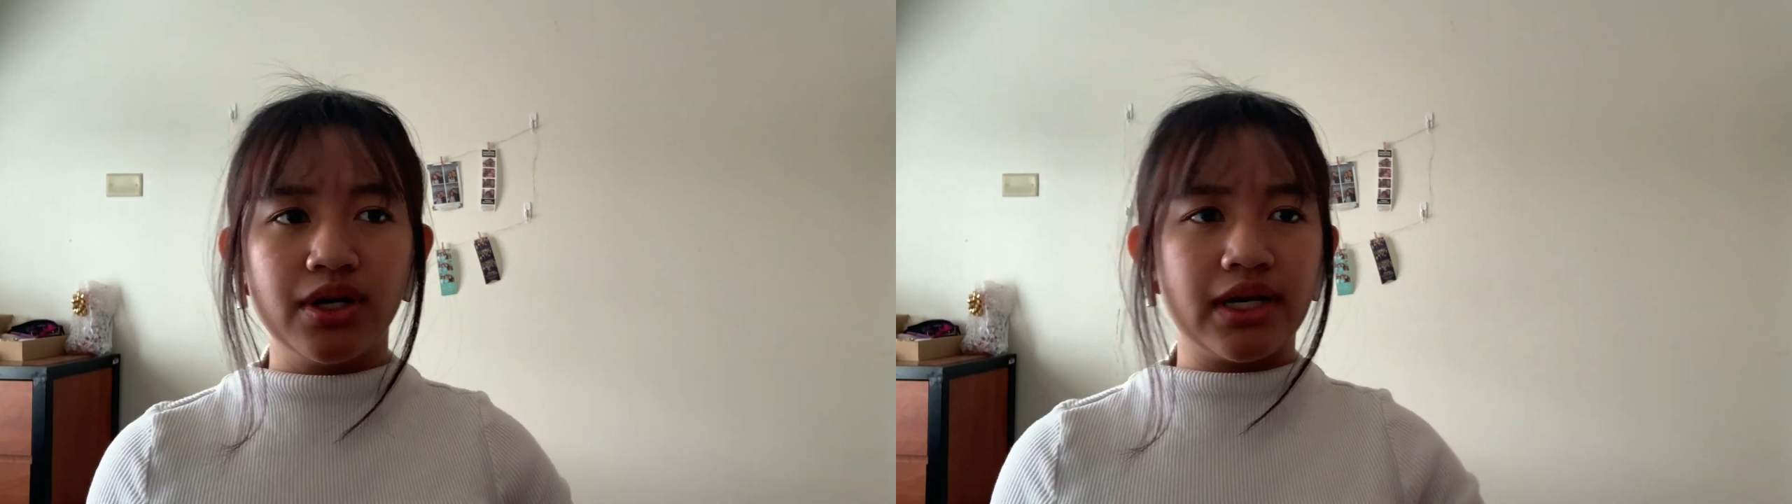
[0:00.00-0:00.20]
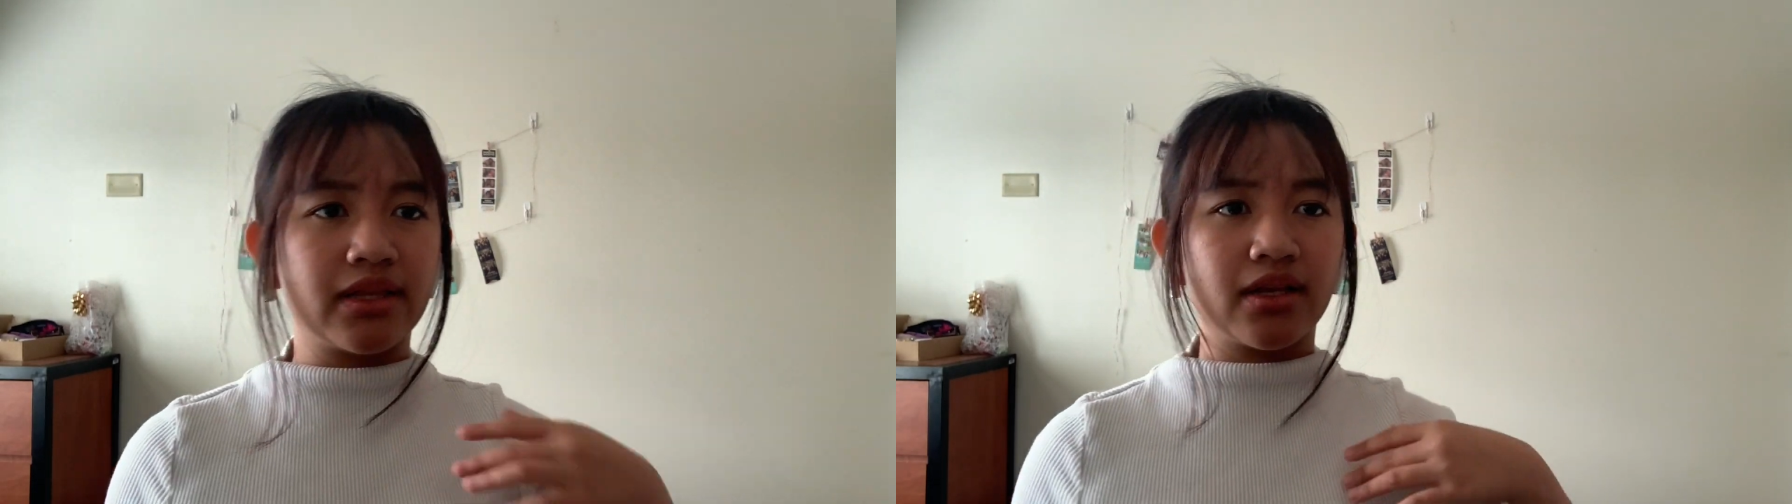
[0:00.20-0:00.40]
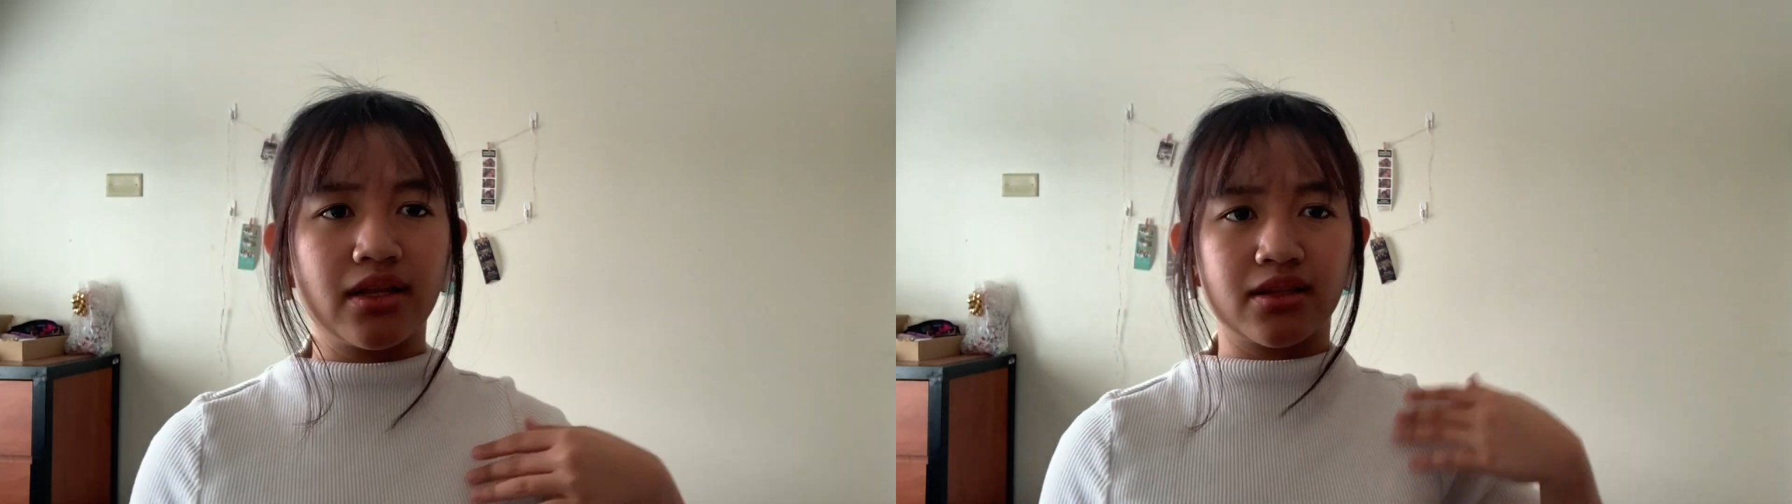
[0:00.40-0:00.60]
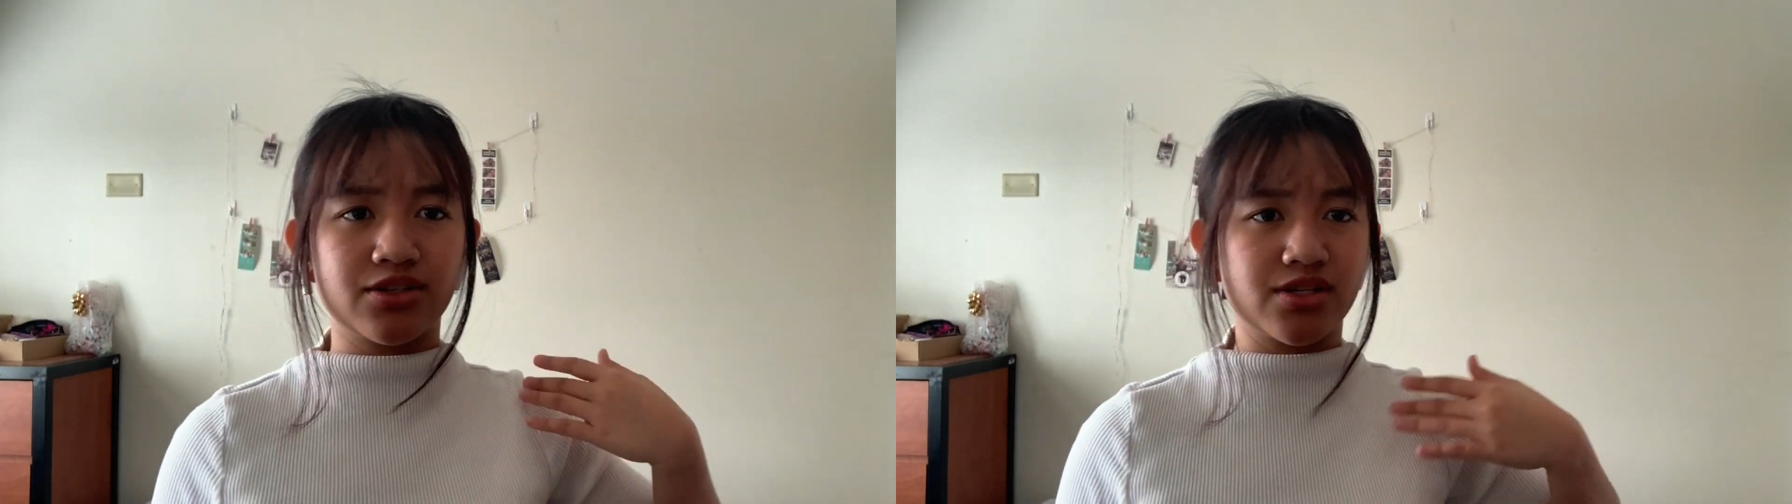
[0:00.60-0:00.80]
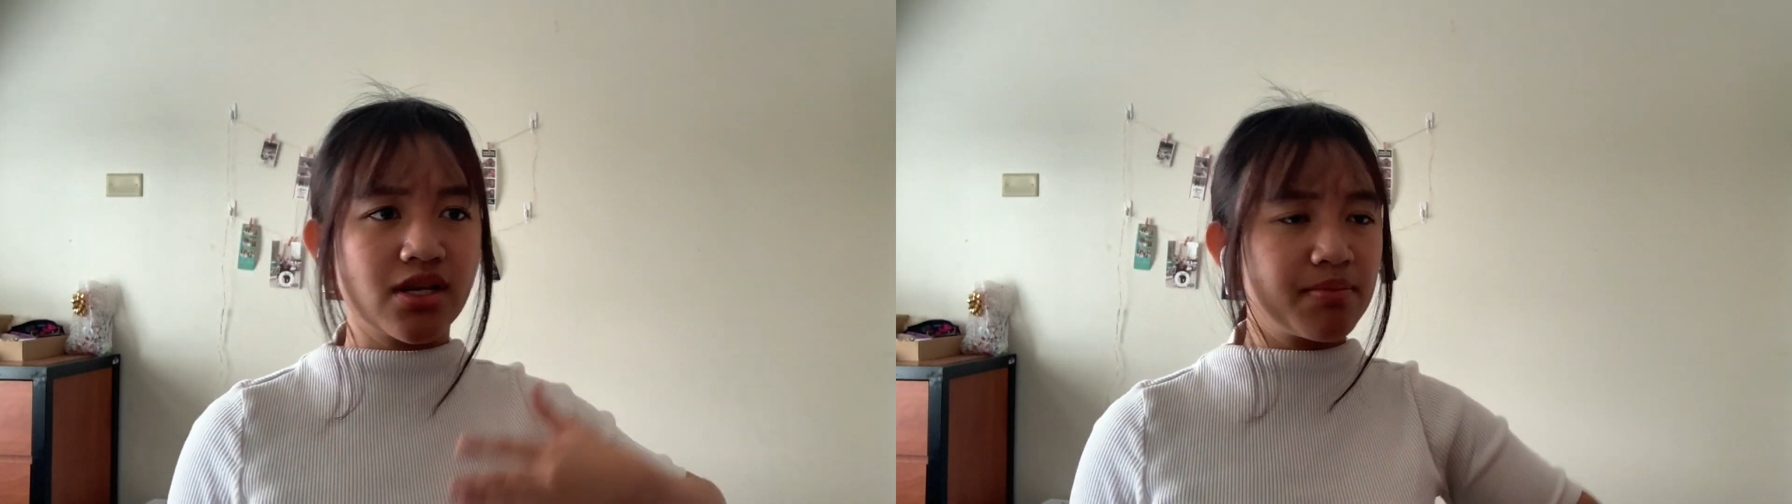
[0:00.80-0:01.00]
and I think like
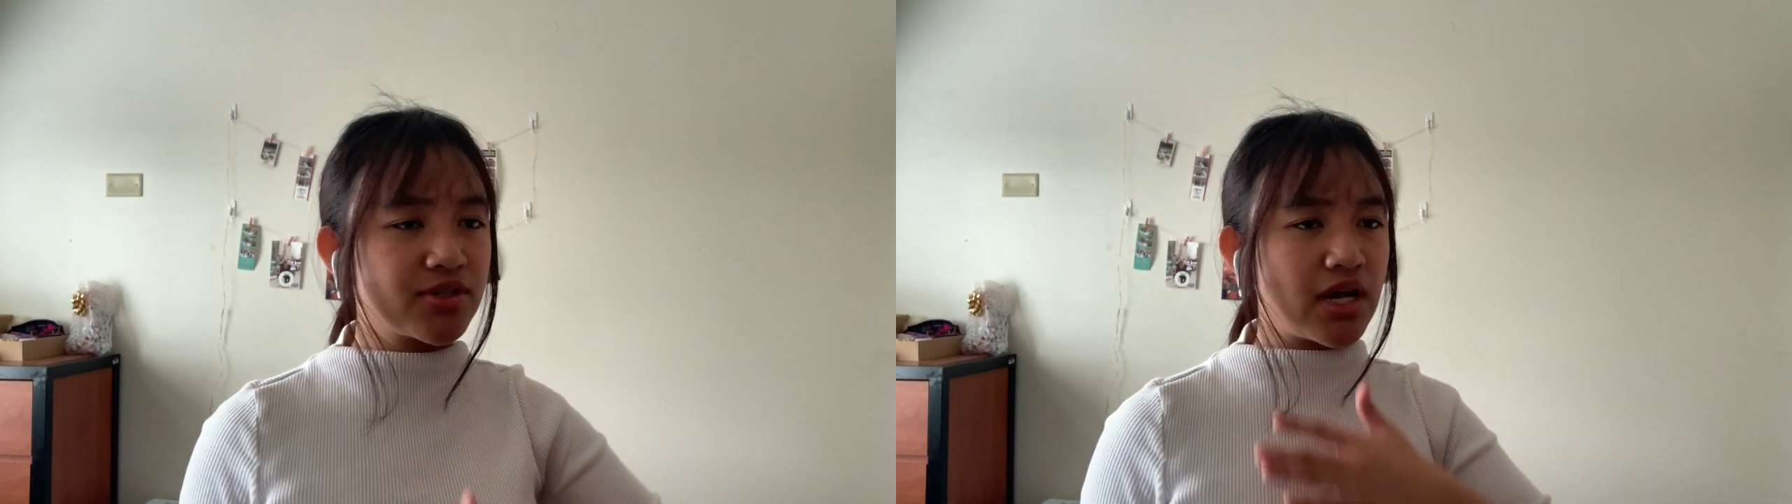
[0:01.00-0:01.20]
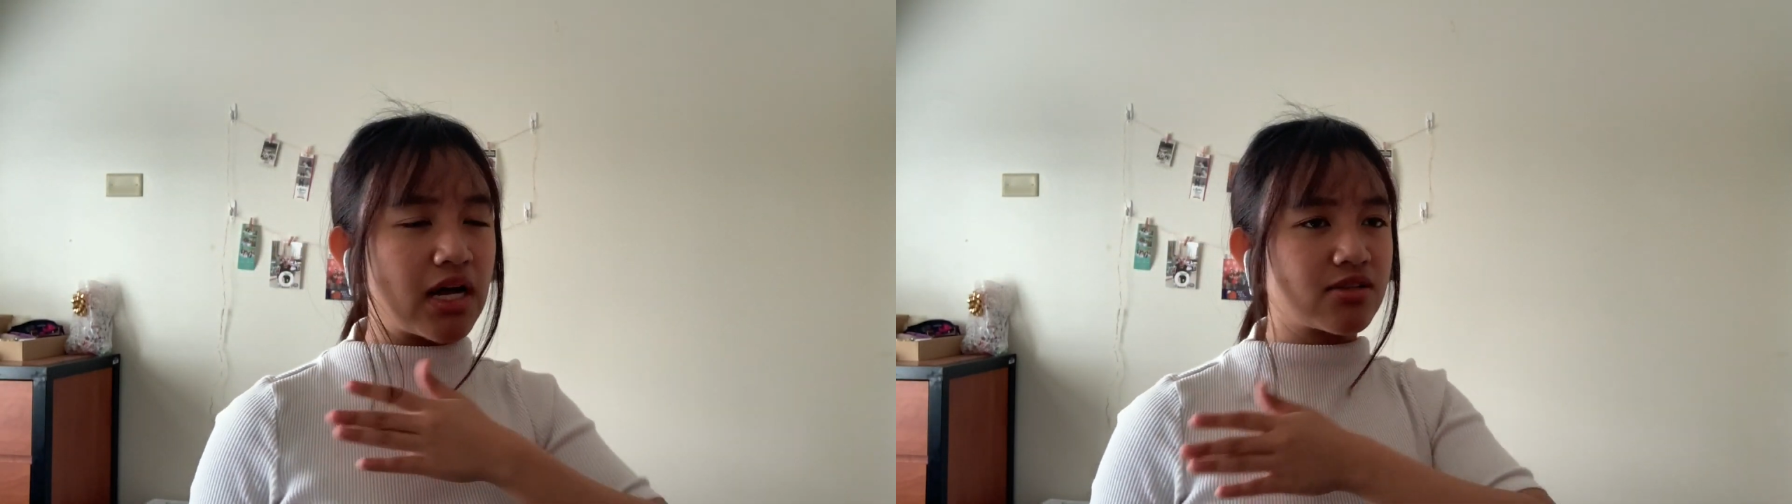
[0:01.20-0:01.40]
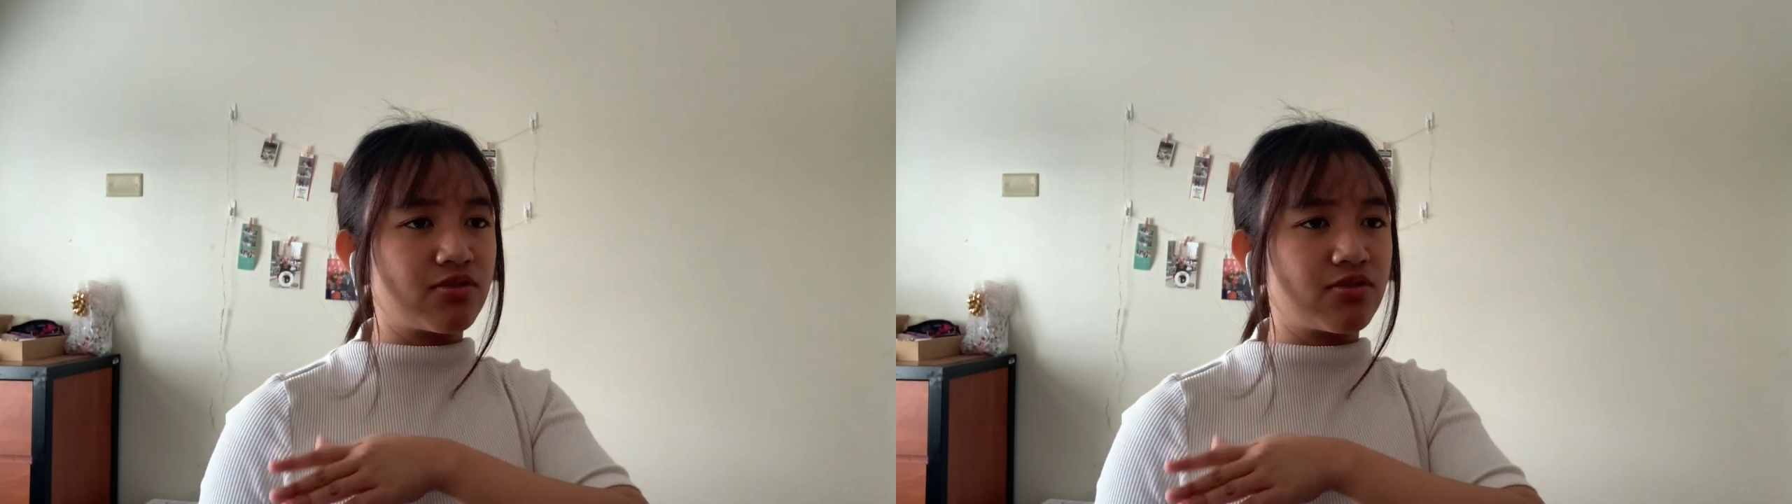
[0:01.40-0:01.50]
there's a separate tax